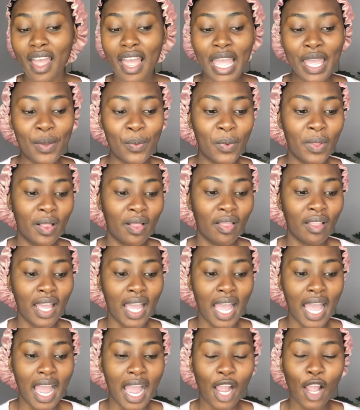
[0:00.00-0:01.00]
I will
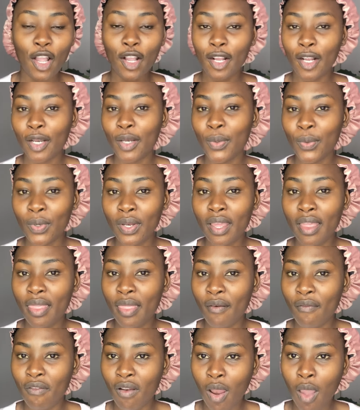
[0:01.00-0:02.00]
conclude
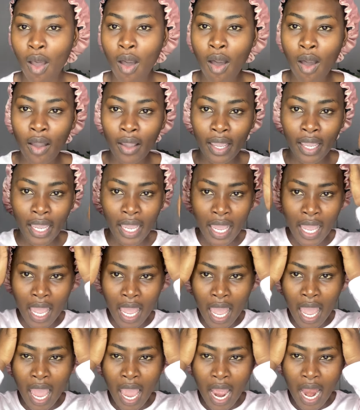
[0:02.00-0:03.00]
the vlog.
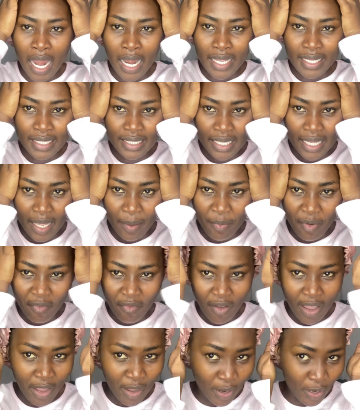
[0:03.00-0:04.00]
Listen,
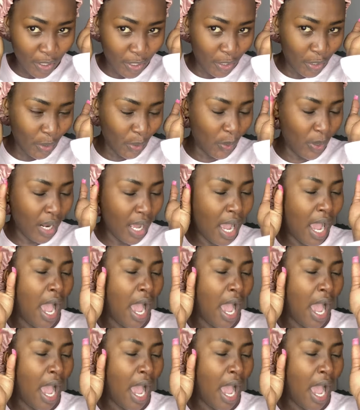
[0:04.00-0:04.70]
before I conclude,